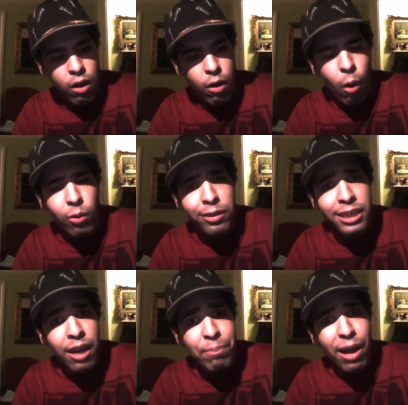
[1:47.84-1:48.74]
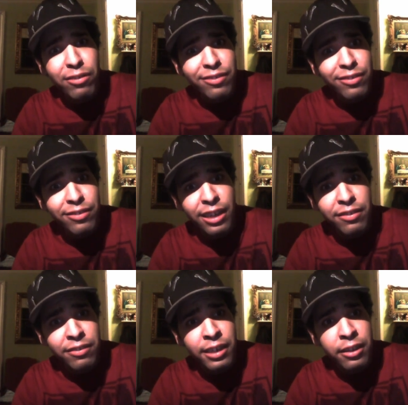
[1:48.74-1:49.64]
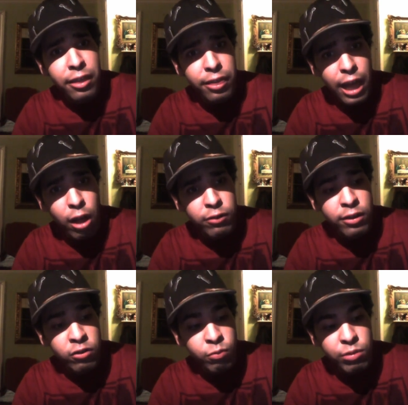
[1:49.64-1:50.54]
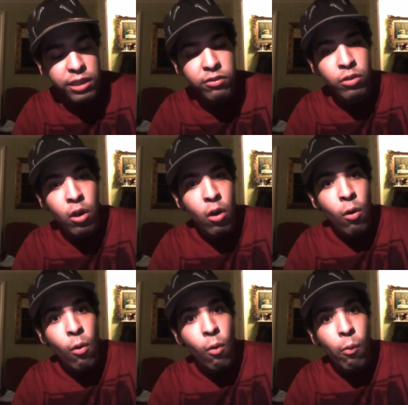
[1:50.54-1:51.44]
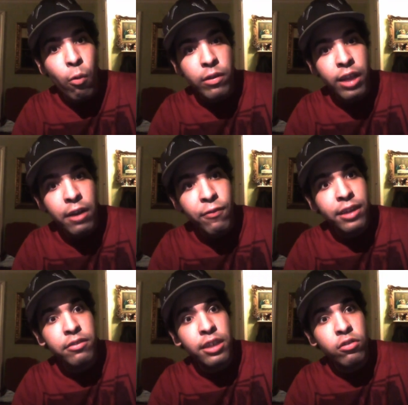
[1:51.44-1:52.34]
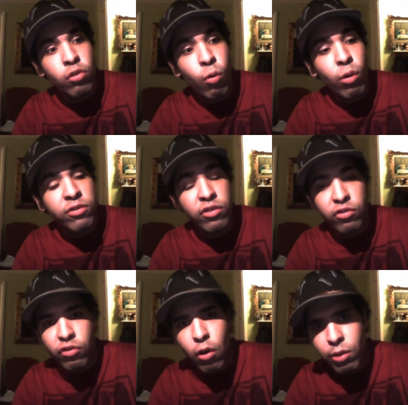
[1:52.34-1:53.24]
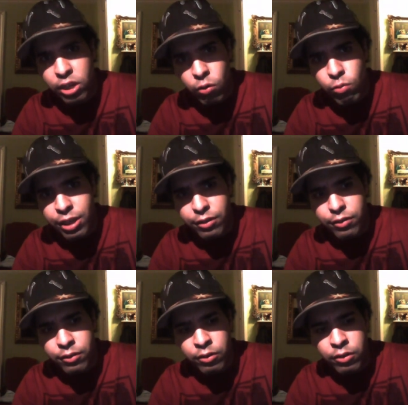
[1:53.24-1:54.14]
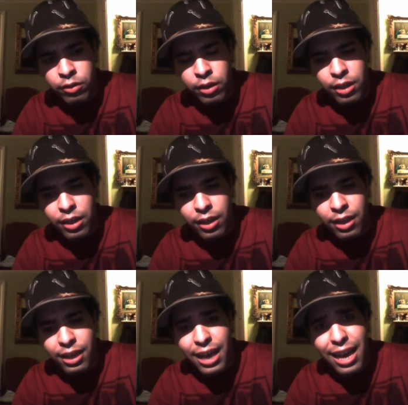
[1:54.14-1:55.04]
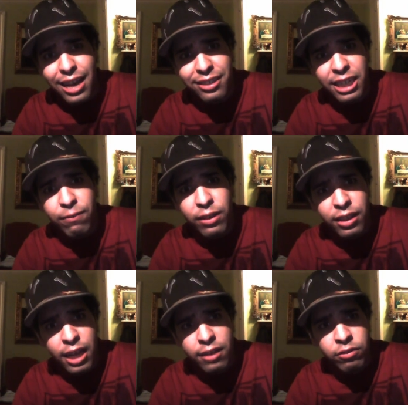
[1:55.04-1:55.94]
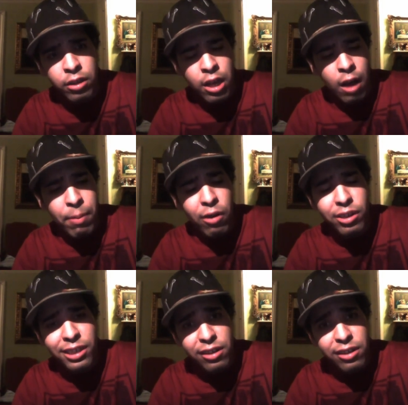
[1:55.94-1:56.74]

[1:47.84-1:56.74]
Only about 16,000 tweets were directed towards Zoe Quinn, and even less about Anita